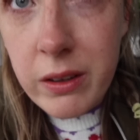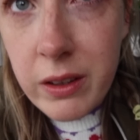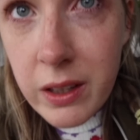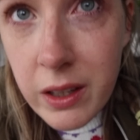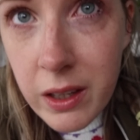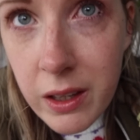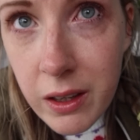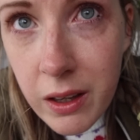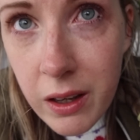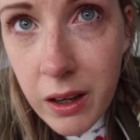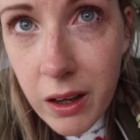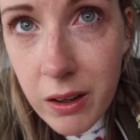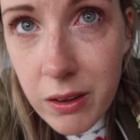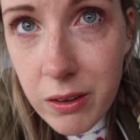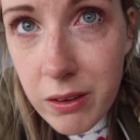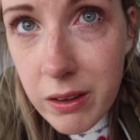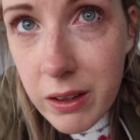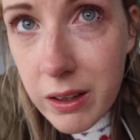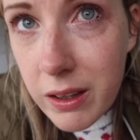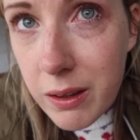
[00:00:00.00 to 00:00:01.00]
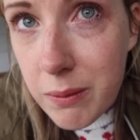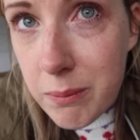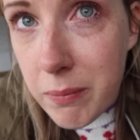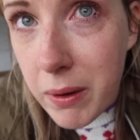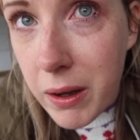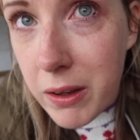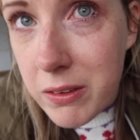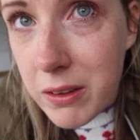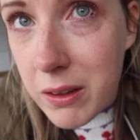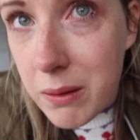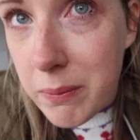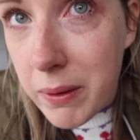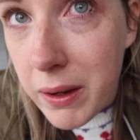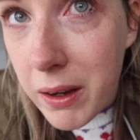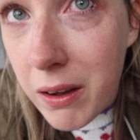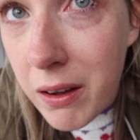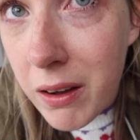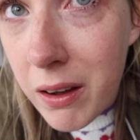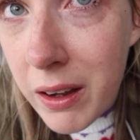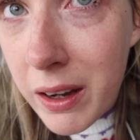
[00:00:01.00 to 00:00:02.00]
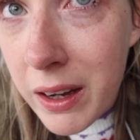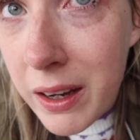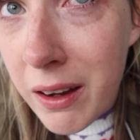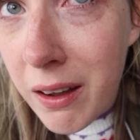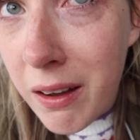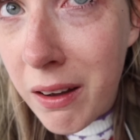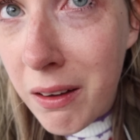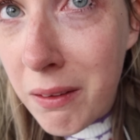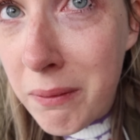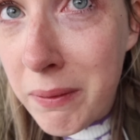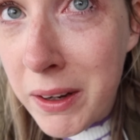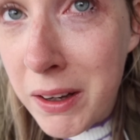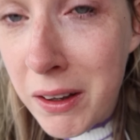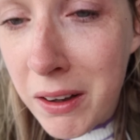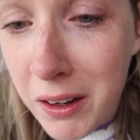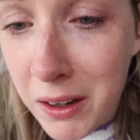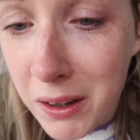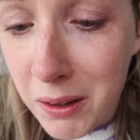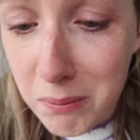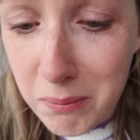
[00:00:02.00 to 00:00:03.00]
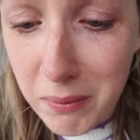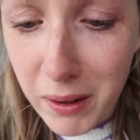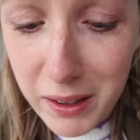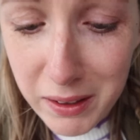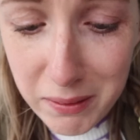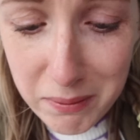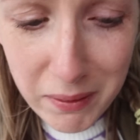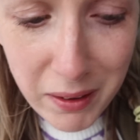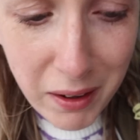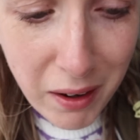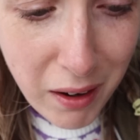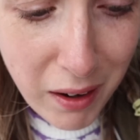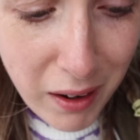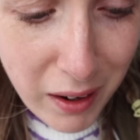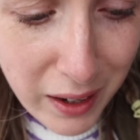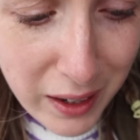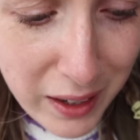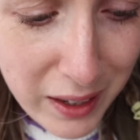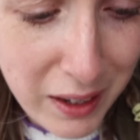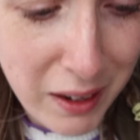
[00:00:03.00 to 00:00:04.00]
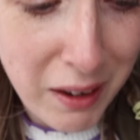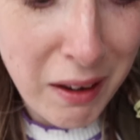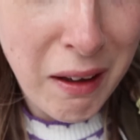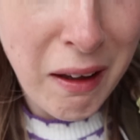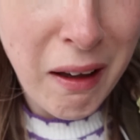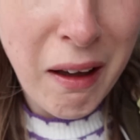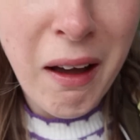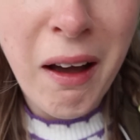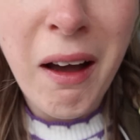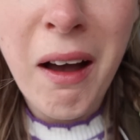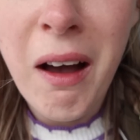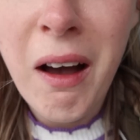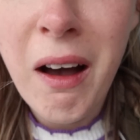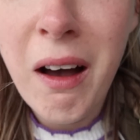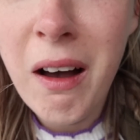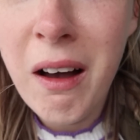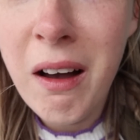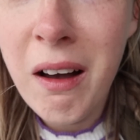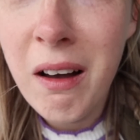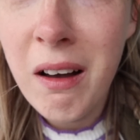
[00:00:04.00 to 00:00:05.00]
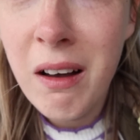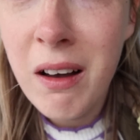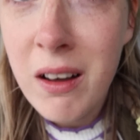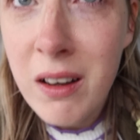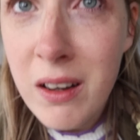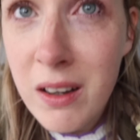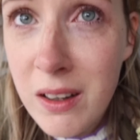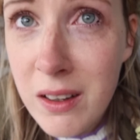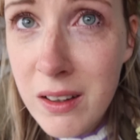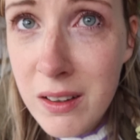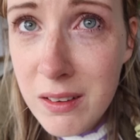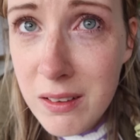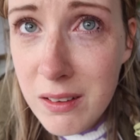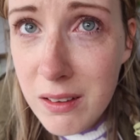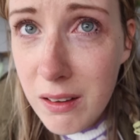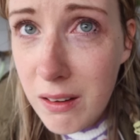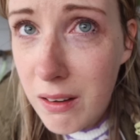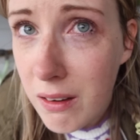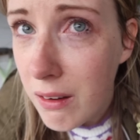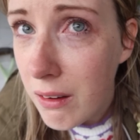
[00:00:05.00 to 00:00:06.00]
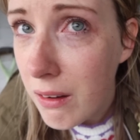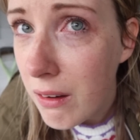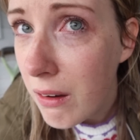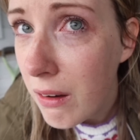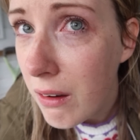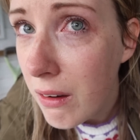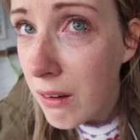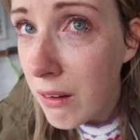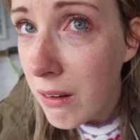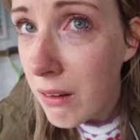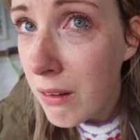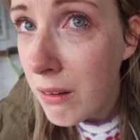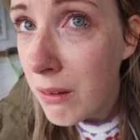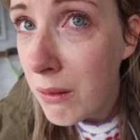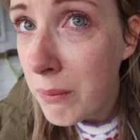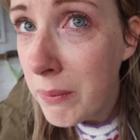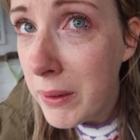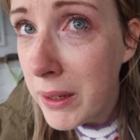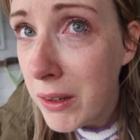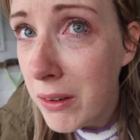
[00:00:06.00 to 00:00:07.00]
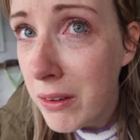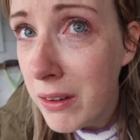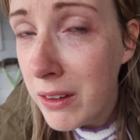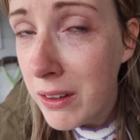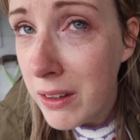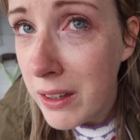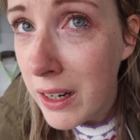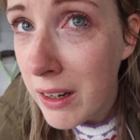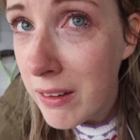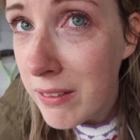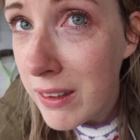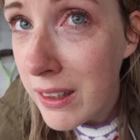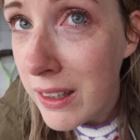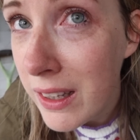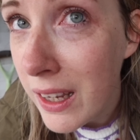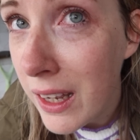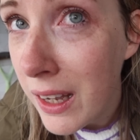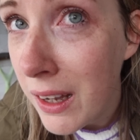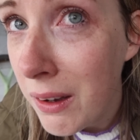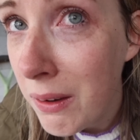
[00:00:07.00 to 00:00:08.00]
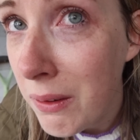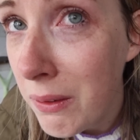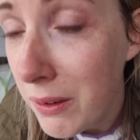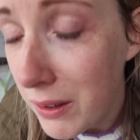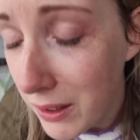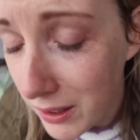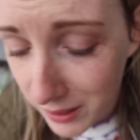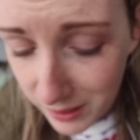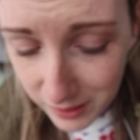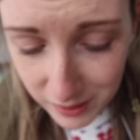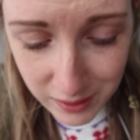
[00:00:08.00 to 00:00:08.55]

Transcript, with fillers: And I have got mud in my eye. Oh my god, I have got mud in my eye. Oh my god, I don't know how to get that out.